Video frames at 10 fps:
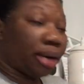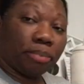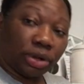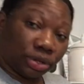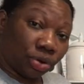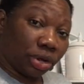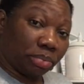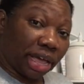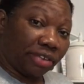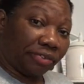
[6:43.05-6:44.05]
But knowing
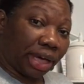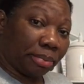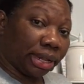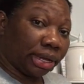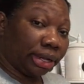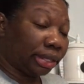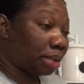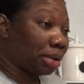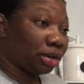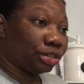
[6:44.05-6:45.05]
my family, them
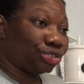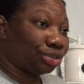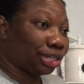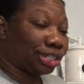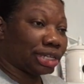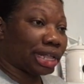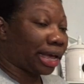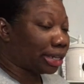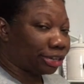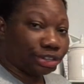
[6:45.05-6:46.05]
are gonna drink it
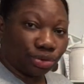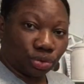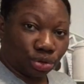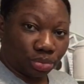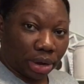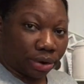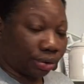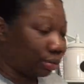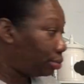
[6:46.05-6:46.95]
like there's no tomorrow.